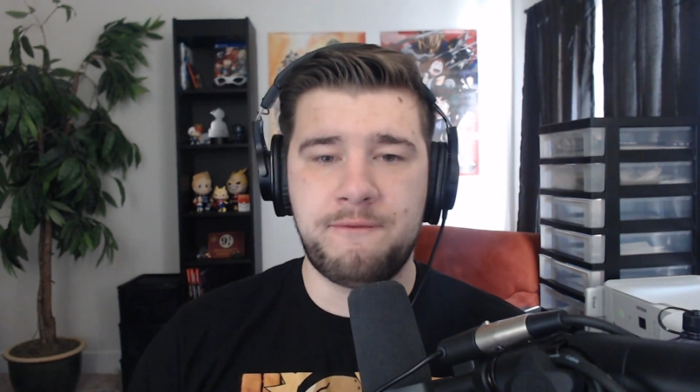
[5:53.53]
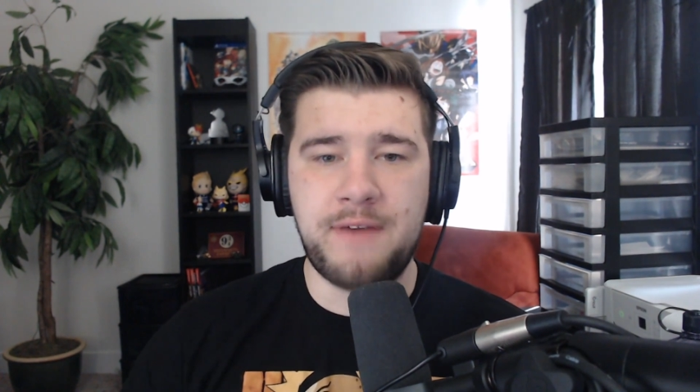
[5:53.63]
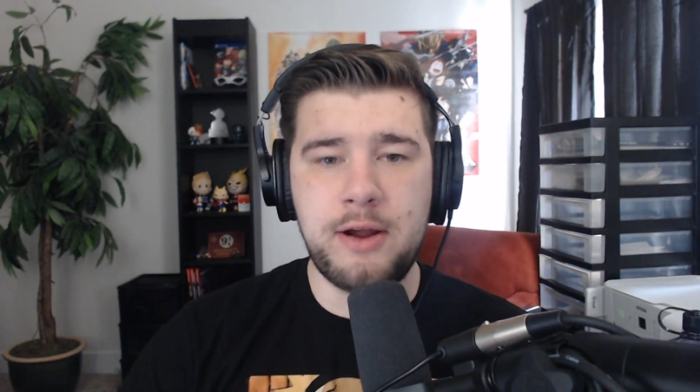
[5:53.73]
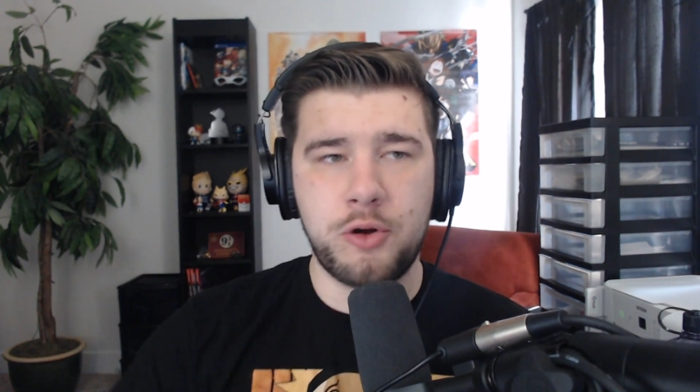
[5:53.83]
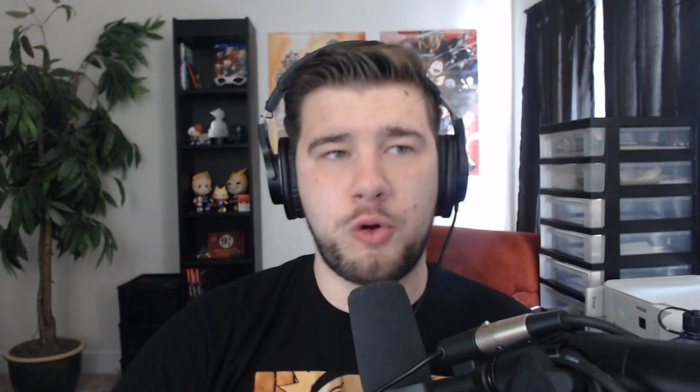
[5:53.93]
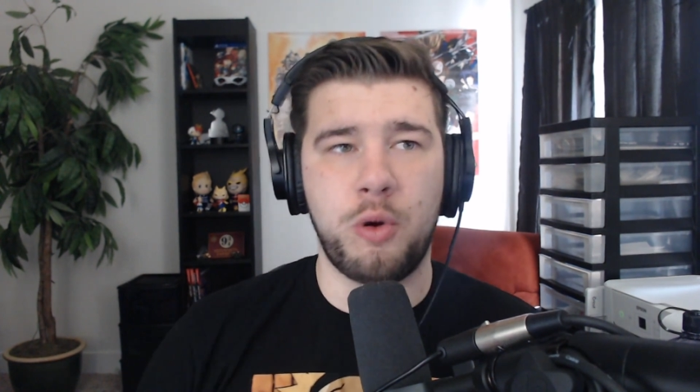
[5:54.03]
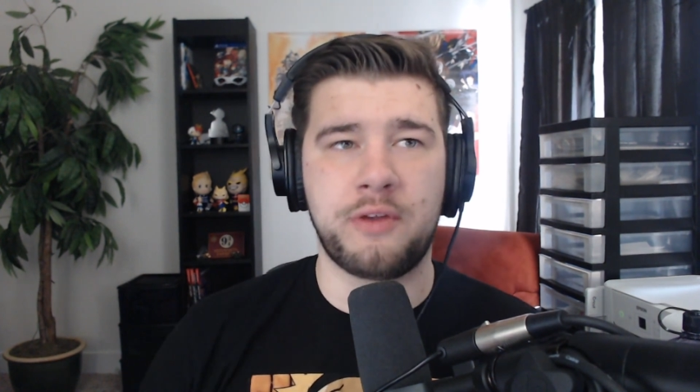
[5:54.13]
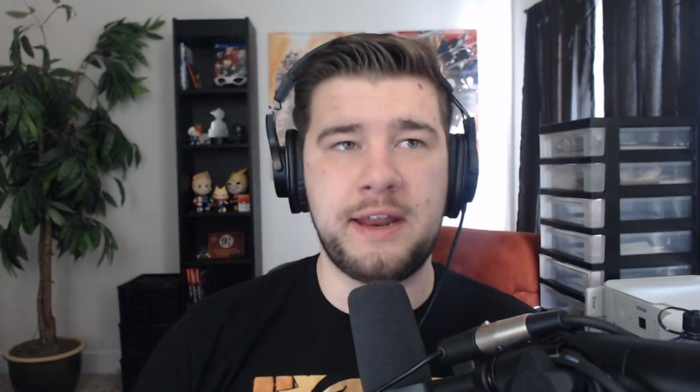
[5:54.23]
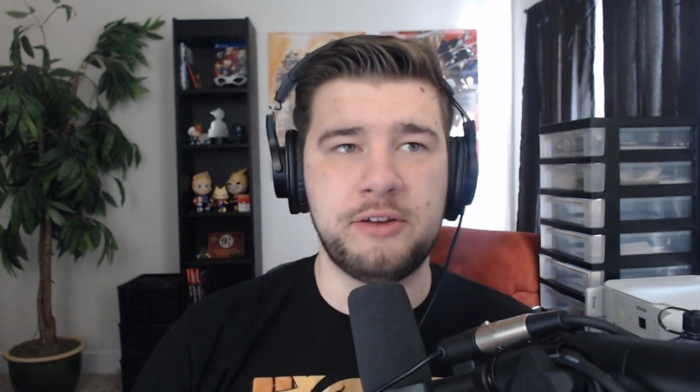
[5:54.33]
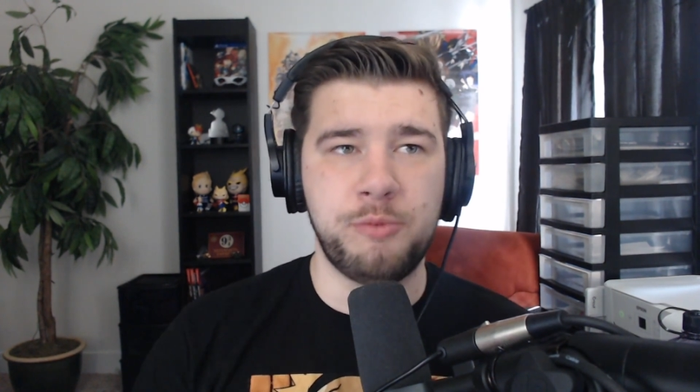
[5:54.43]
fire quirk
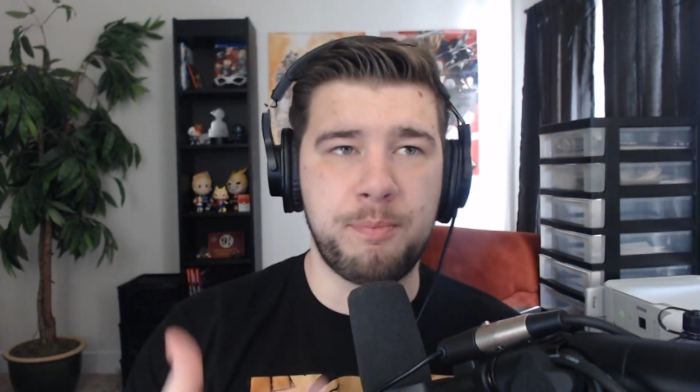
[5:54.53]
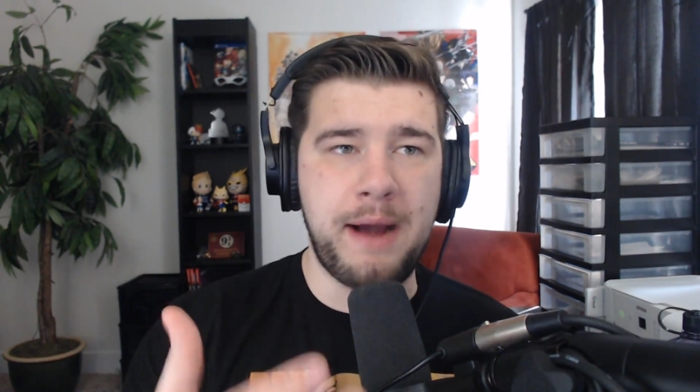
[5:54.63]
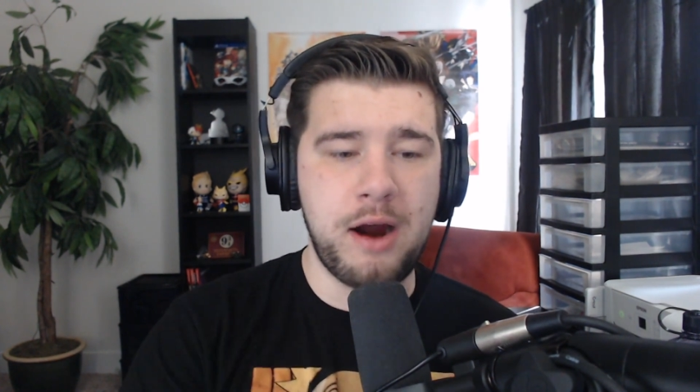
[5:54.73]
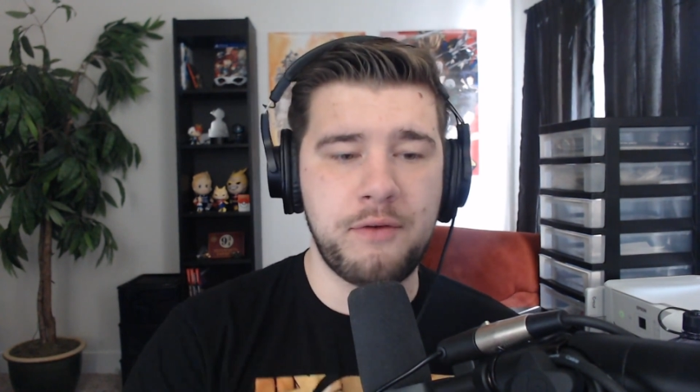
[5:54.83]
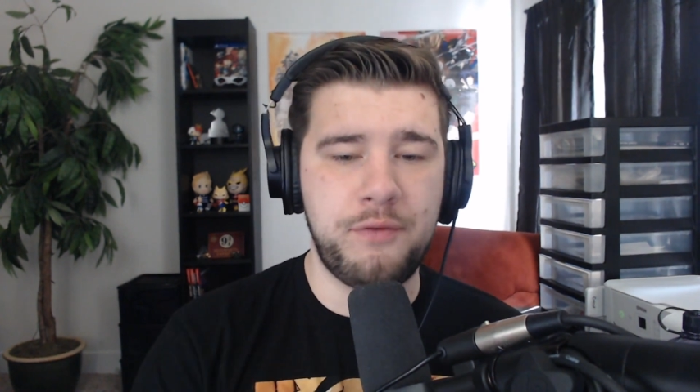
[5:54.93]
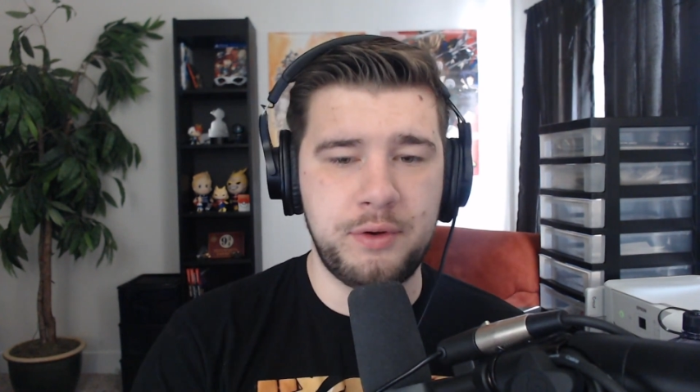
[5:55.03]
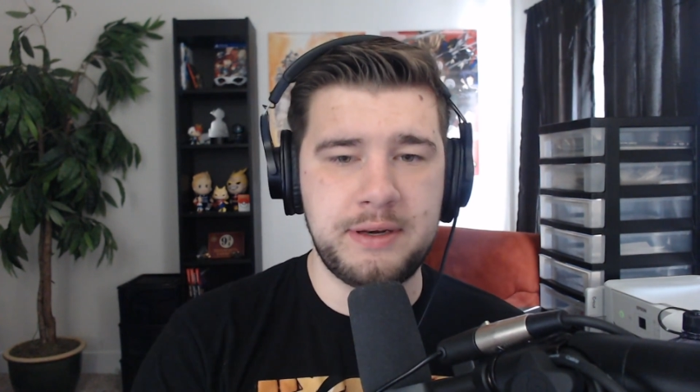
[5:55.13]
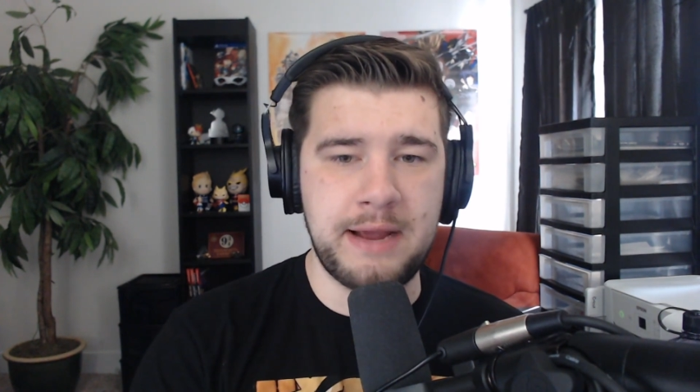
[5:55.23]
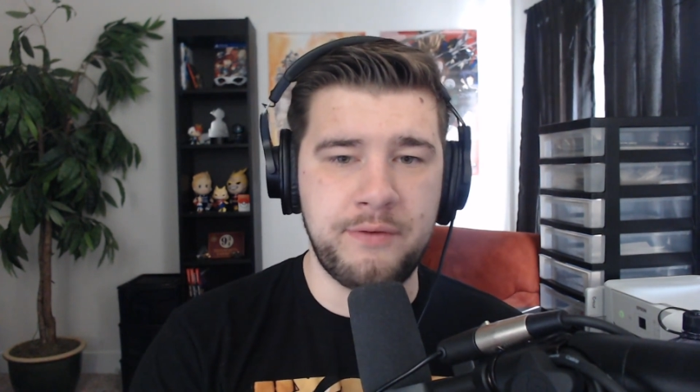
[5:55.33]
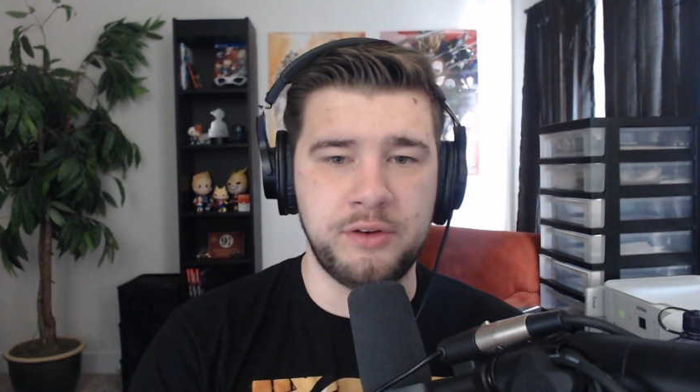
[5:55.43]
that is more powerful
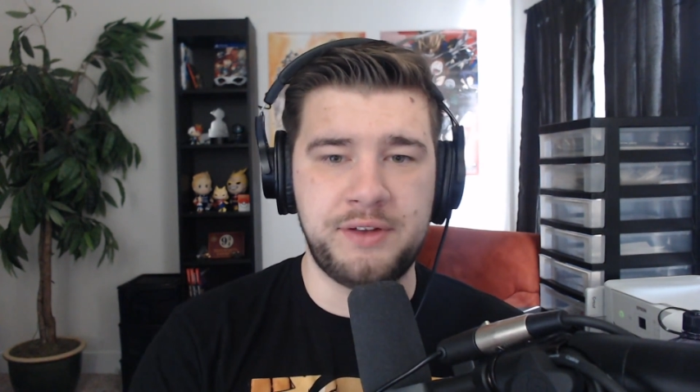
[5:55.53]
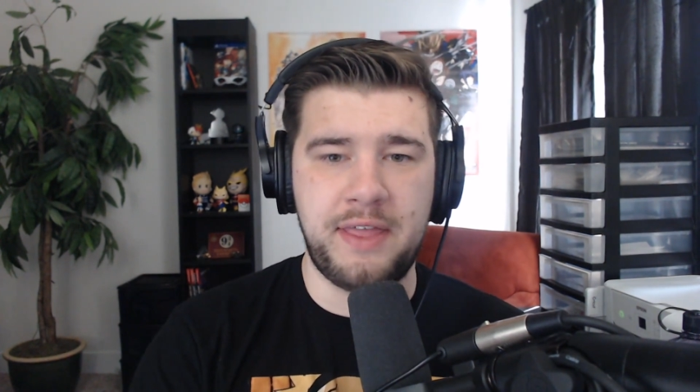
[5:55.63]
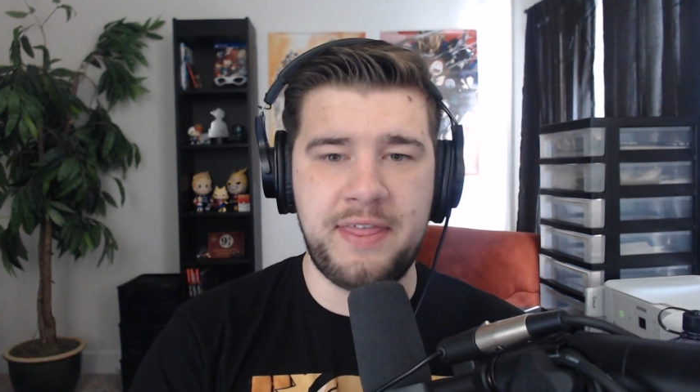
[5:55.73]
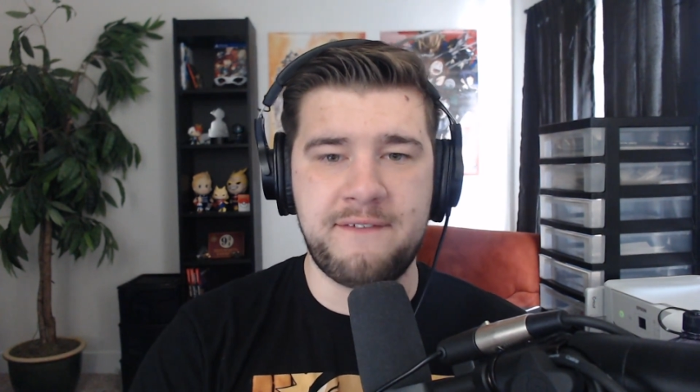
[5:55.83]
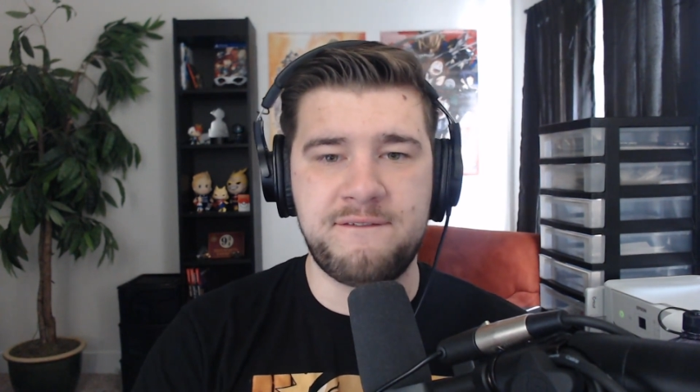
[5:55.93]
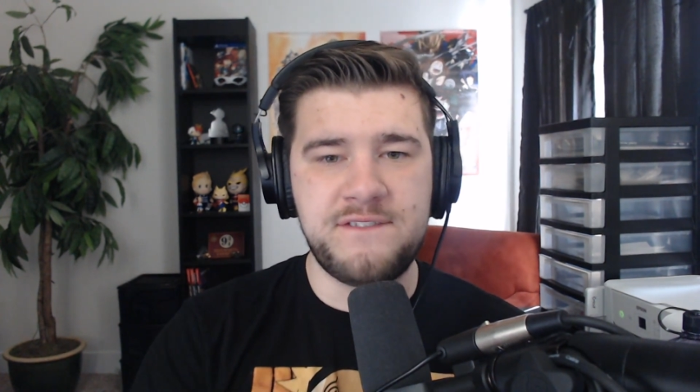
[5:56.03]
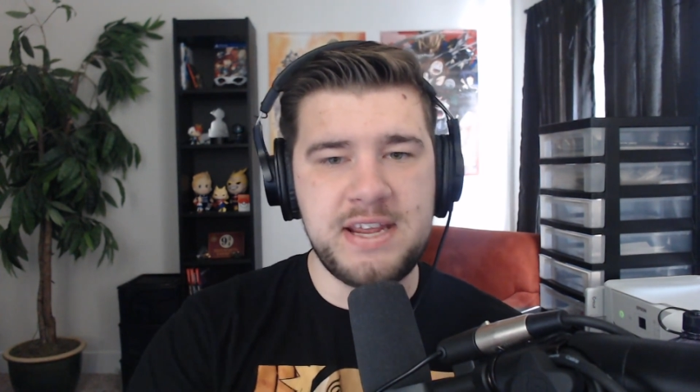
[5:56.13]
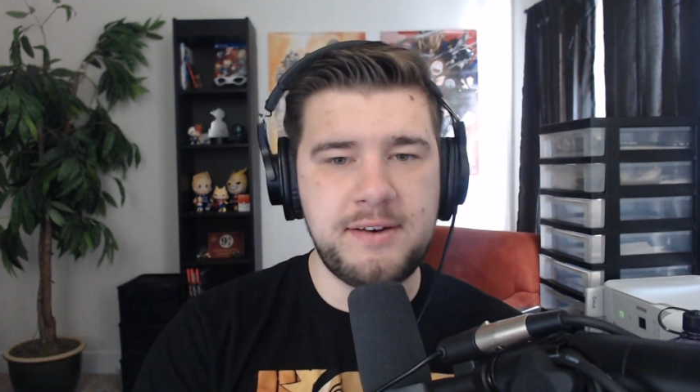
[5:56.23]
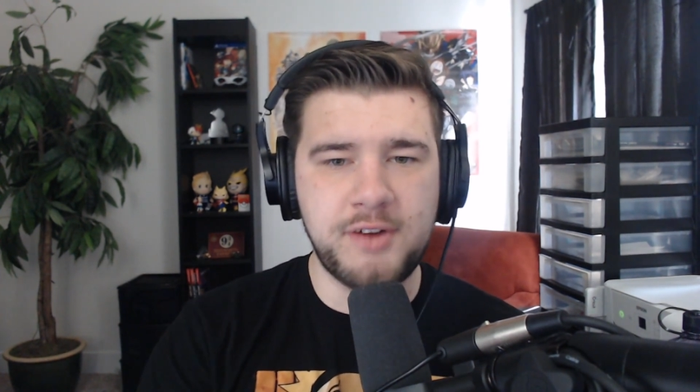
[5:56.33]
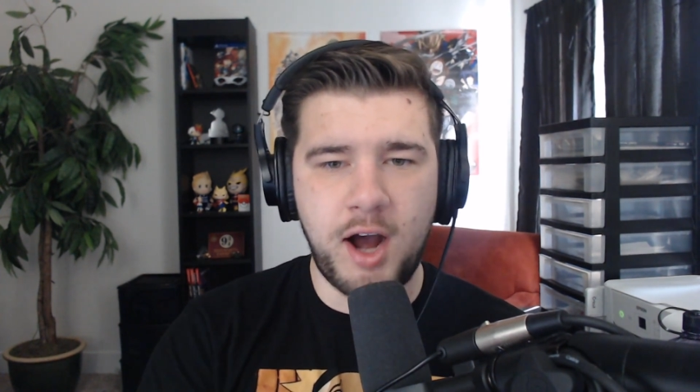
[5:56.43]
endeavors and that
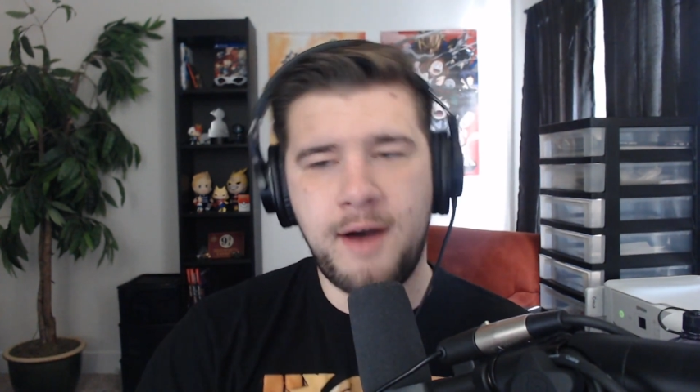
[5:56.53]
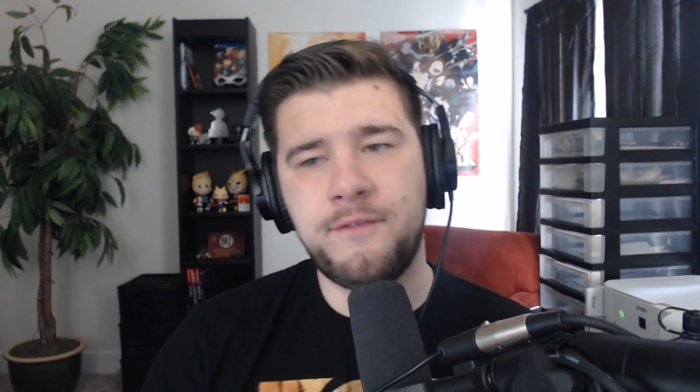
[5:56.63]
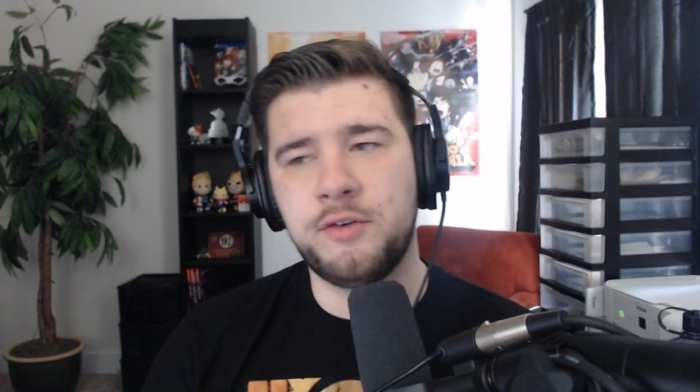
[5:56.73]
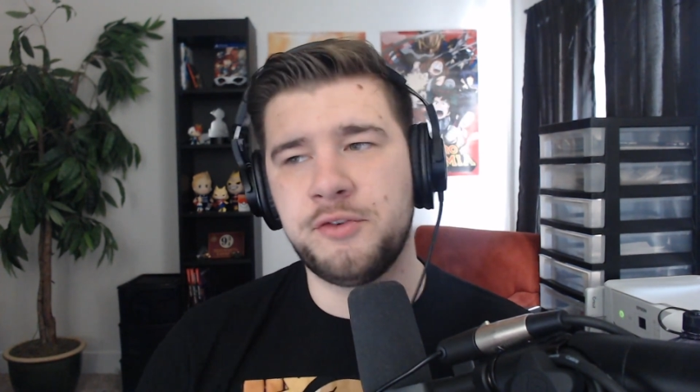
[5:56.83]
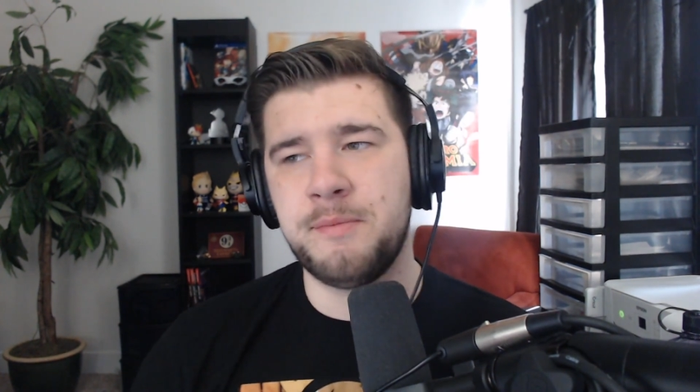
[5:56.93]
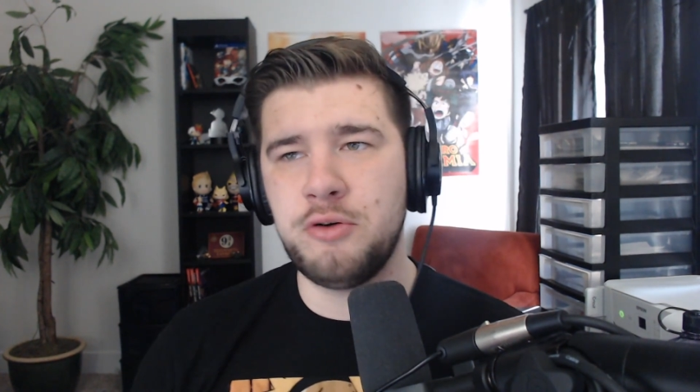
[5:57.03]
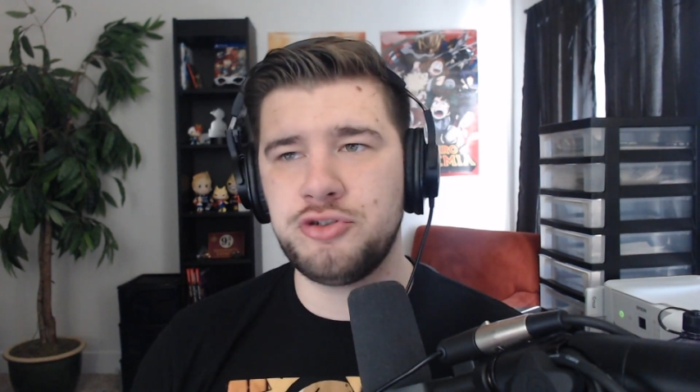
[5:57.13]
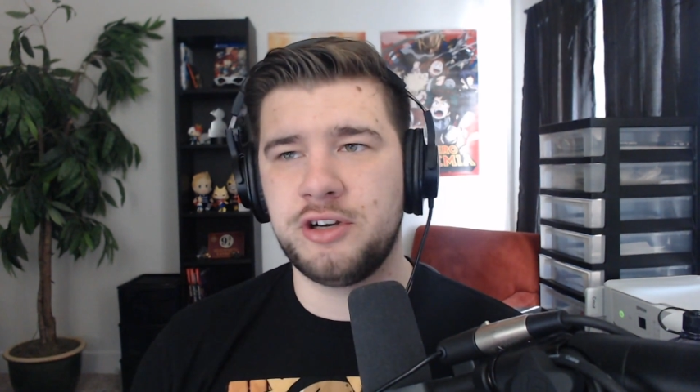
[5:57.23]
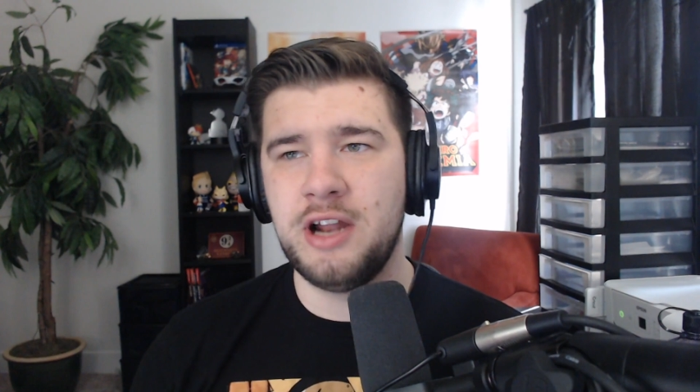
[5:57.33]
feeds off those emotions